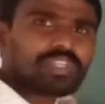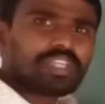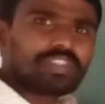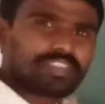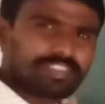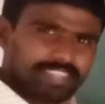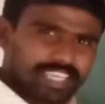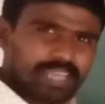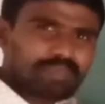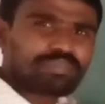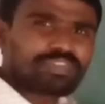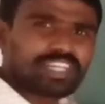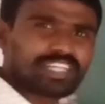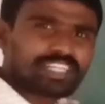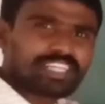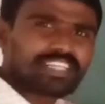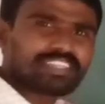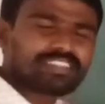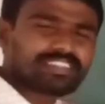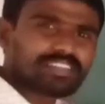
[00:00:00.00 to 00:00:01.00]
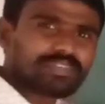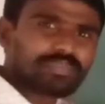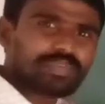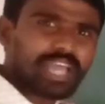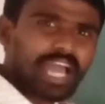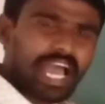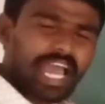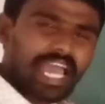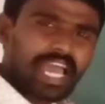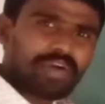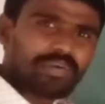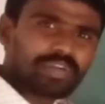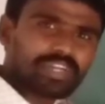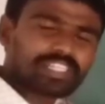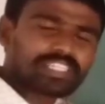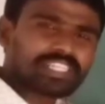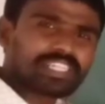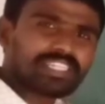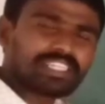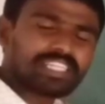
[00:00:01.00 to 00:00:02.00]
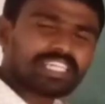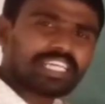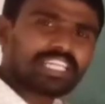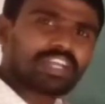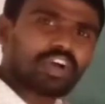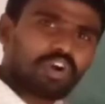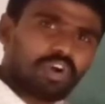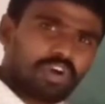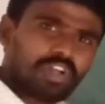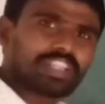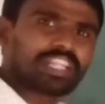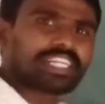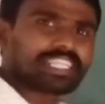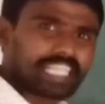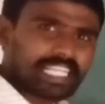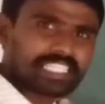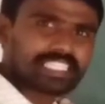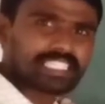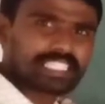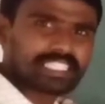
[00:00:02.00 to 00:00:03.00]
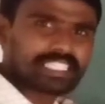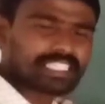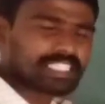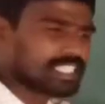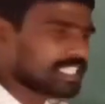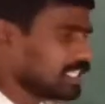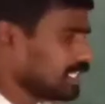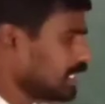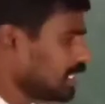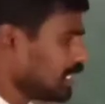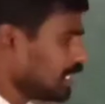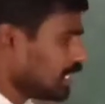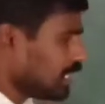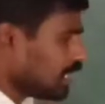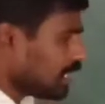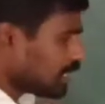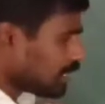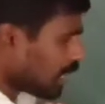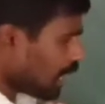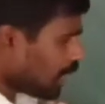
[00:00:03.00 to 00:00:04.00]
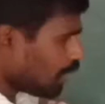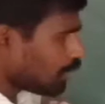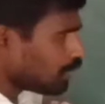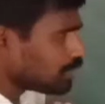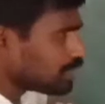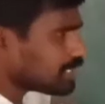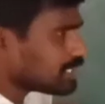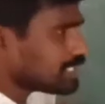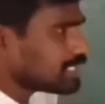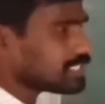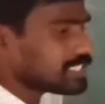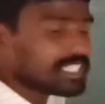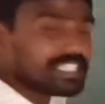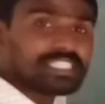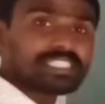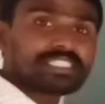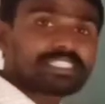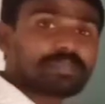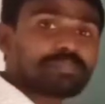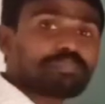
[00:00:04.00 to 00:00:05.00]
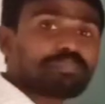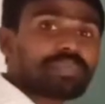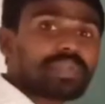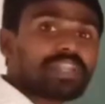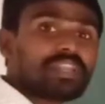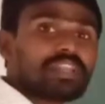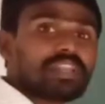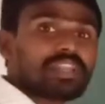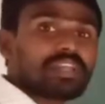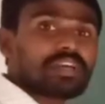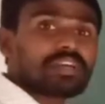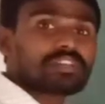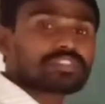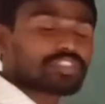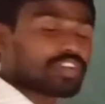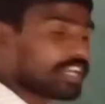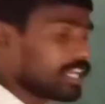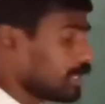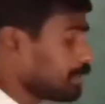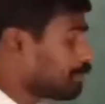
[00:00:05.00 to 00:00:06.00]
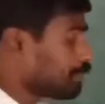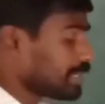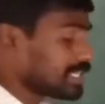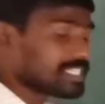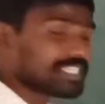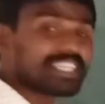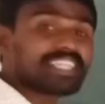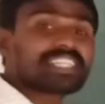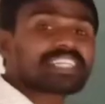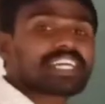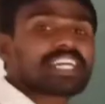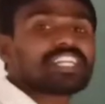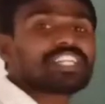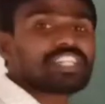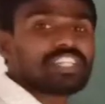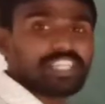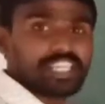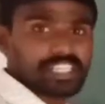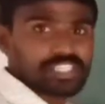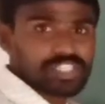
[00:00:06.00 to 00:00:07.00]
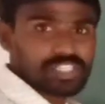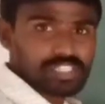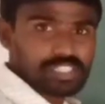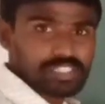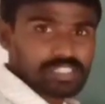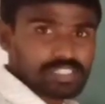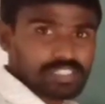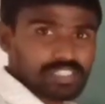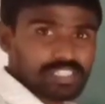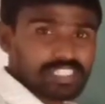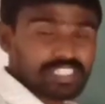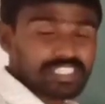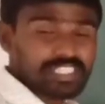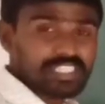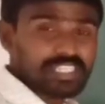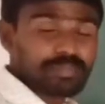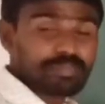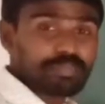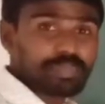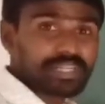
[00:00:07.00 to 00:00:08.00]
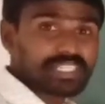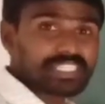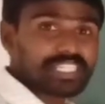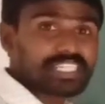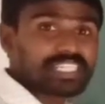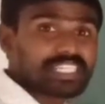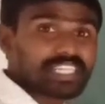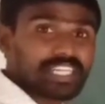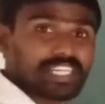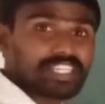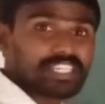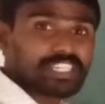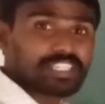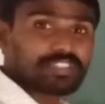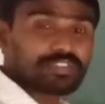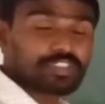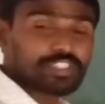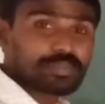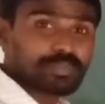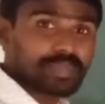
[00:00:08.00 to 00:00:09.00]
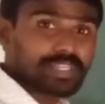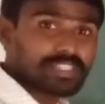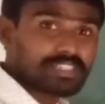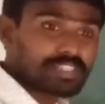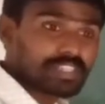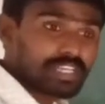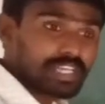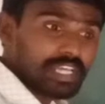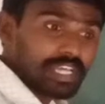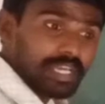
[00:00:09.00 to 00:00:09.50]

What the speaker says: The same sentence I have written in all the tenses. Now this is in present continuous. This is in present continuous, which means